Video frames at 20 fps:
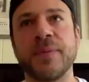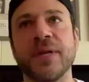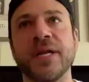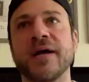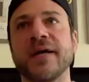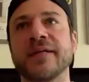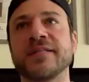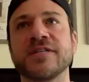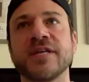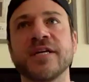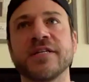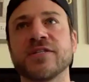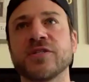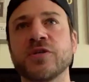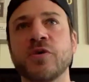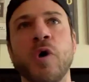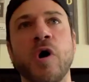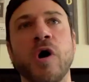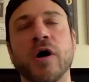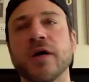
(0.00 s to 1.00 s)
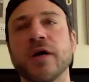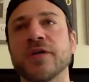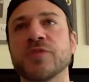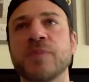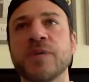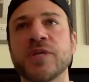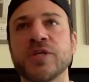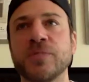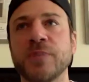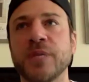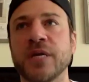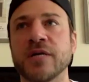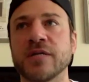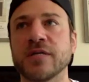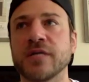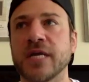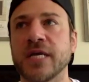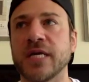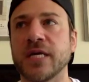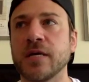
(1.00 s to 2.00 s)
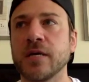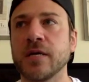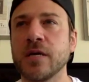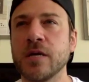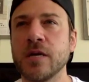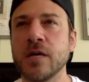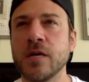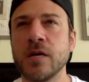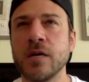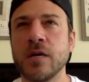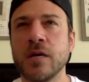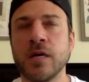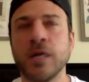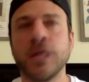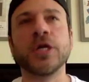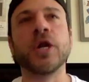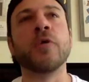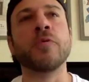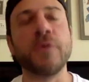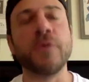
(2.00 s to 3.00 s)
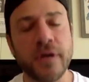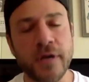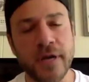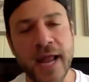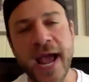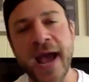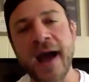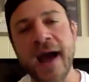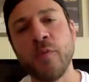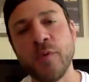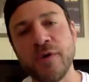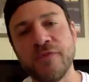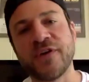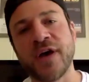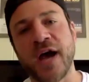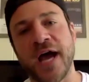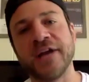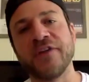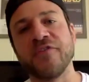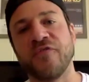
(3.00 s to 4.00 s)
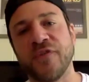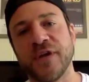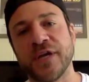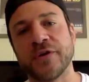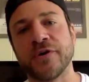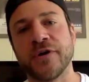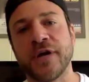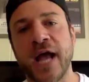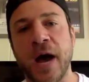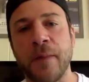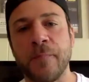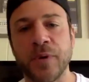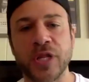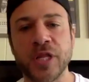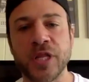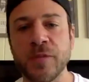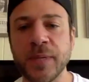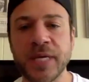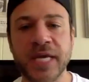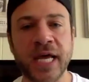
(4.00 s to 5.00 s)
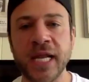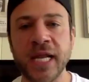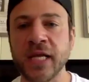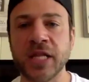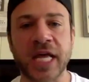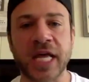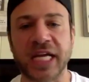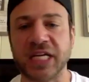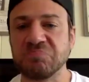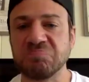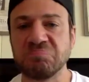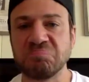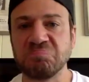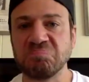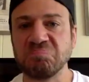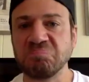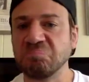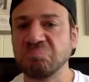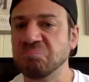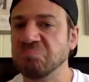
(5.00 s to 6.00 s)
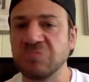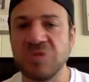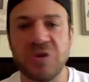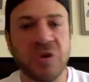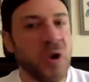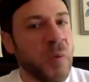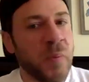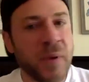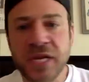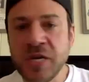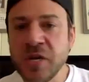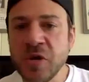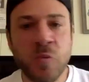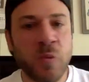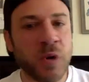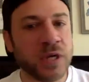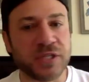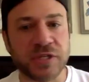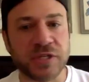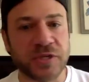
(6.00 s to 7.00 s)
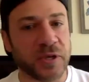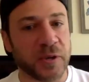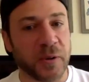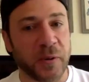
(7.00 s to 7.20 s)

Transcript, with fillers: it's, it's so hard, especially because, like, you know, now we've kind of figured it out. But in the beginning, like, nobody knew what to do.